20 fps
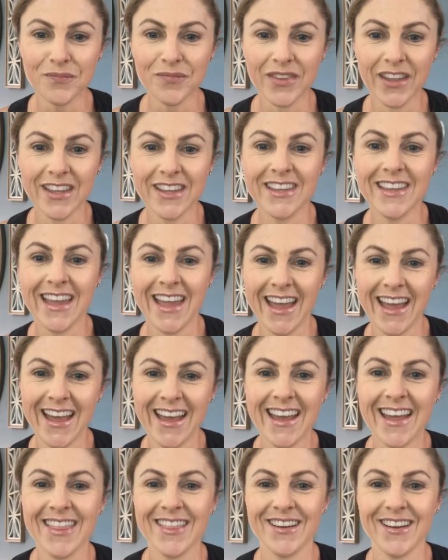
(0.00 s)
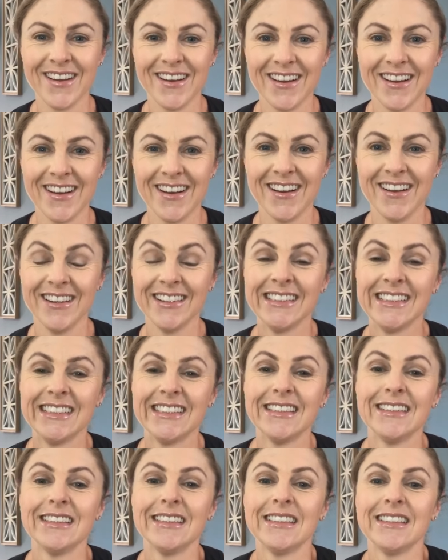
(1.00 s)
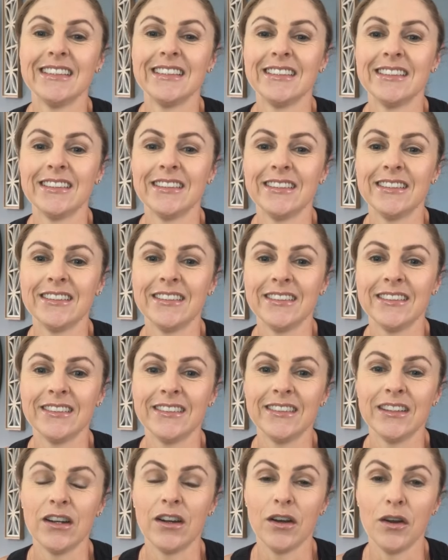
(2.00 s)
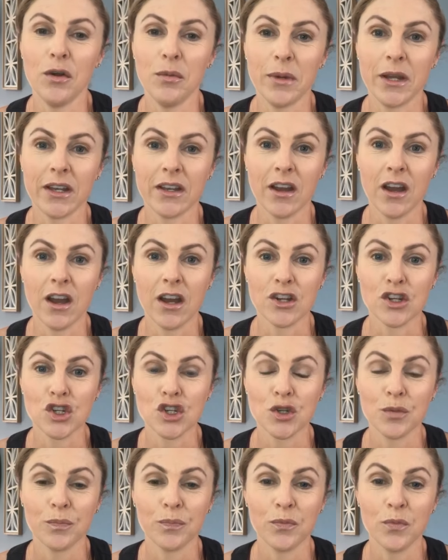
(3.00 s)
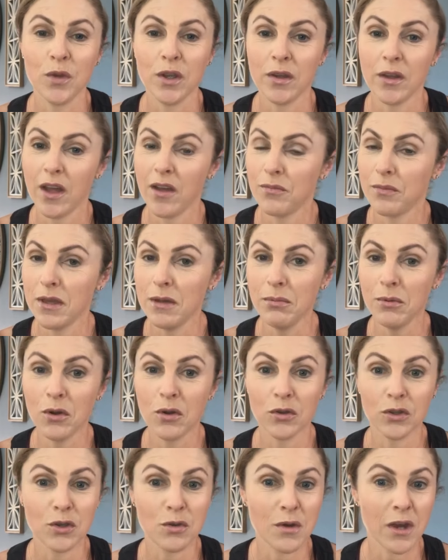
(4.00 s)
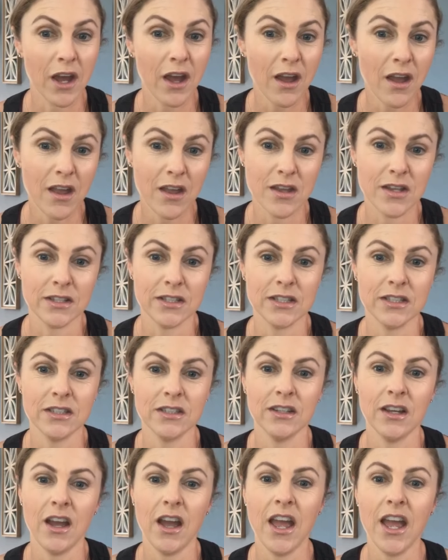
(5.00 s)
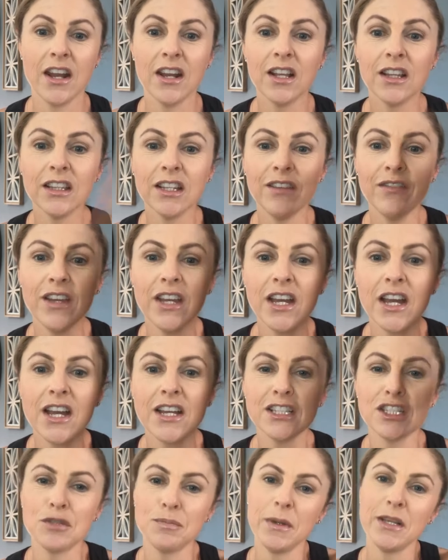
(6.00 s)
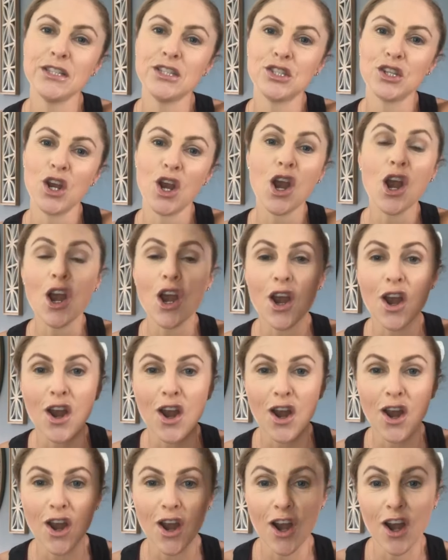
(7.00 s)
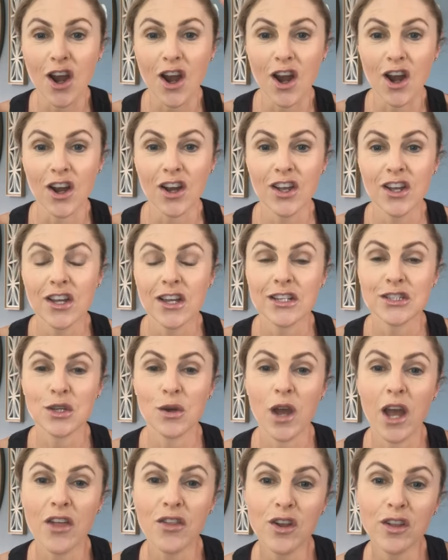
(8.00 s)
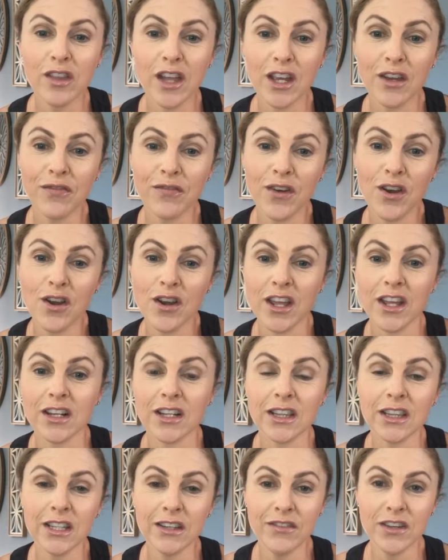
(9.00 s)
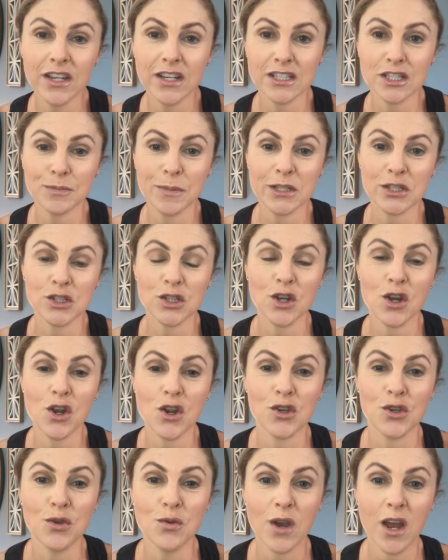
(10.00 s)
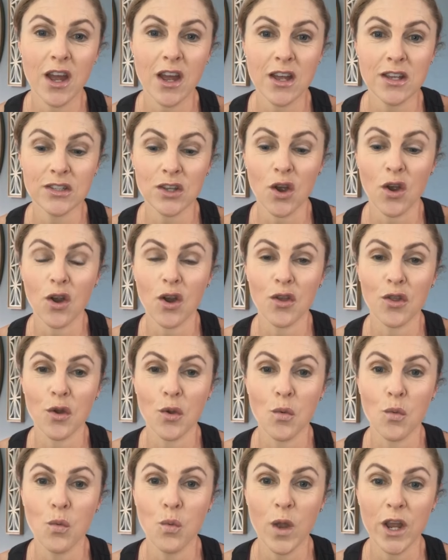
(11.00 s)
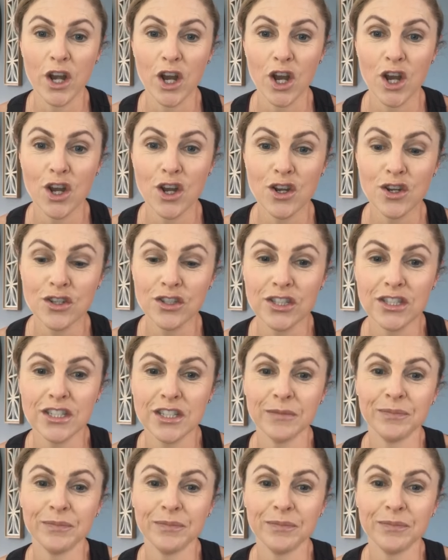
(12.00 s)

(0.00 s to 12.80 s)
Yeah, Heather. Oh my gosh, we have people, you guys. And Olivia Spencer. So Heather Langford and Olivia Spencer, you guys are the winners